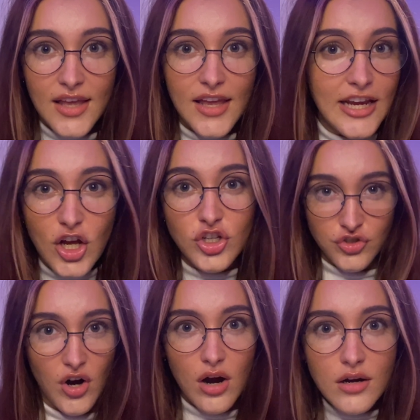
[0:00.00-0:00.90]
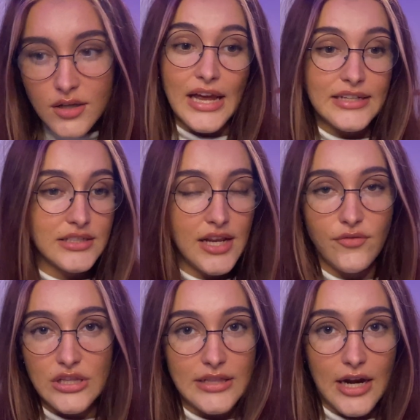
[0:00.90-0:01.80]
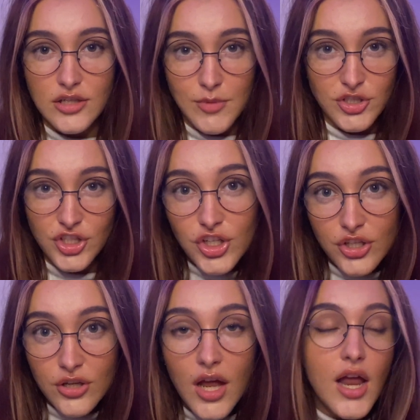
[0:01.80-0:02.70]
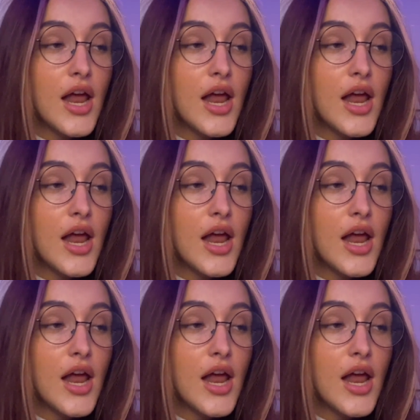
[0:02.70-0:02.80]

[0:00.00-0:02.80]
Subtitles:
it goes wrong. I did everything that I was supposed to do